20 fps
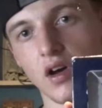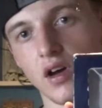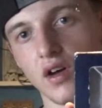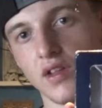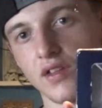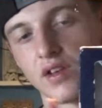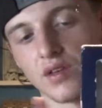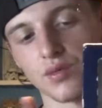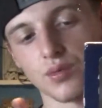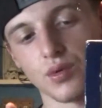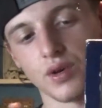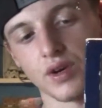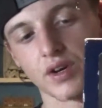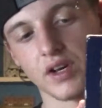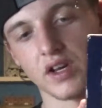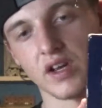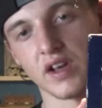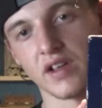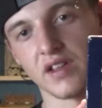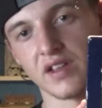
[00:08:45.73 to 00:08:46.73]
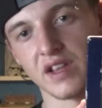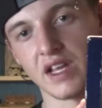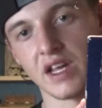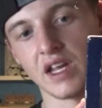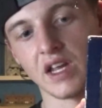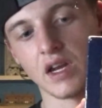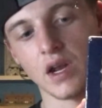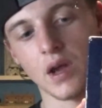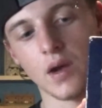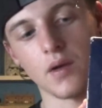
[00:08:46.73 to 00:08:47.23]
This one is
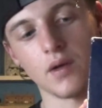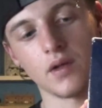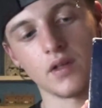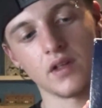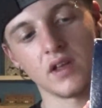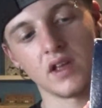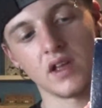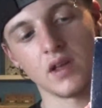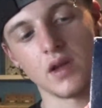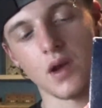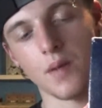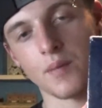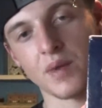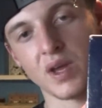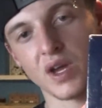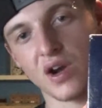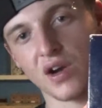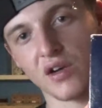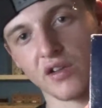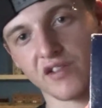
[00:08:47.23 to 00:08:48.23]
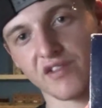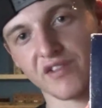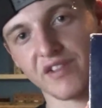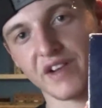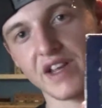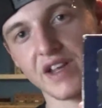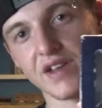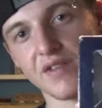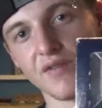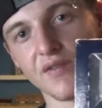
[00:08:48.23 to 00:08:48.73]
in the BR
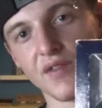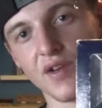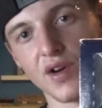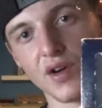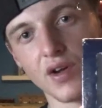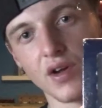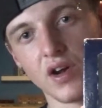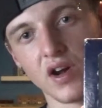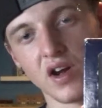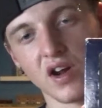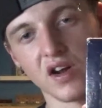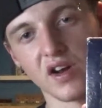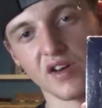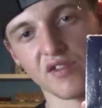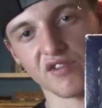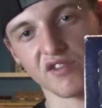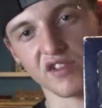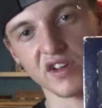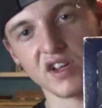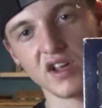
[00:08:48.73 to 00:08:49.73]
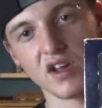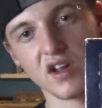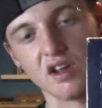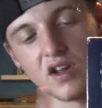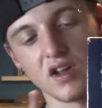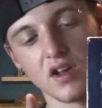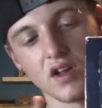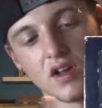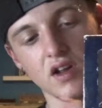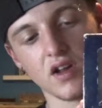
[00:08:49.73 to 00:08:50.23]
Grey livery
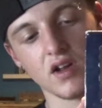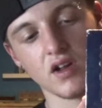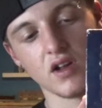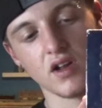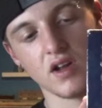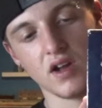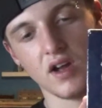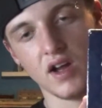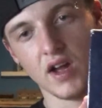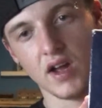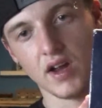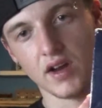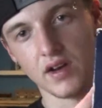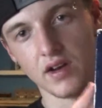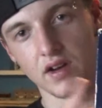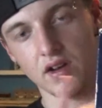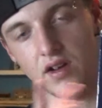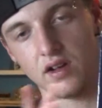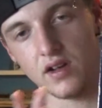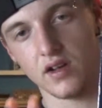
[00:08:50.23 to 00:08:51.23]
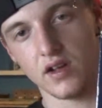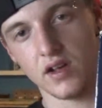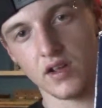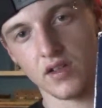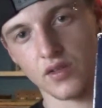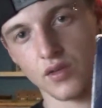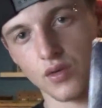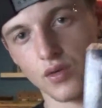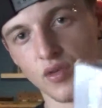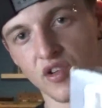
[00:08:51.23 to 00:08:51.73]
and
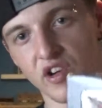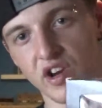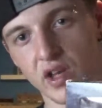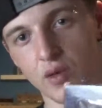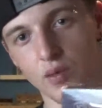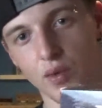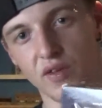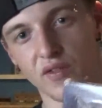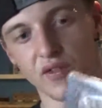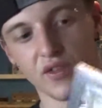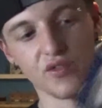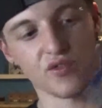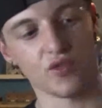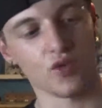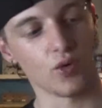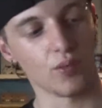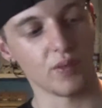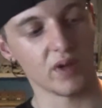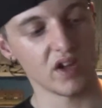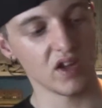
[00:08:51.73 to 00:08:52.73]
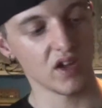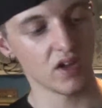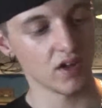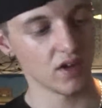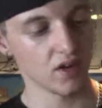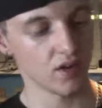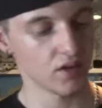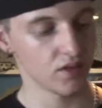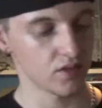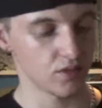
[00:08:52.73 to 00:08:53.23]
is already weathered for me,
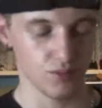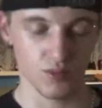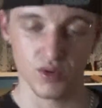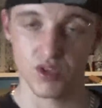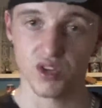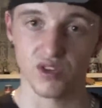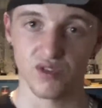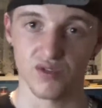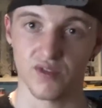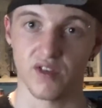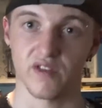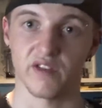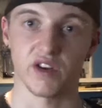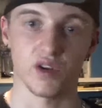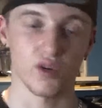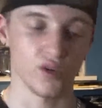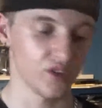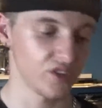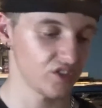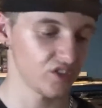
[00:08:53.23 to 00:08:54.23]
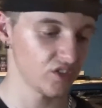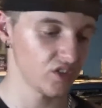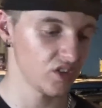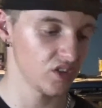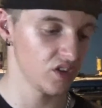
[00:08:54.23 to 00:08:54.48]
which is very nice.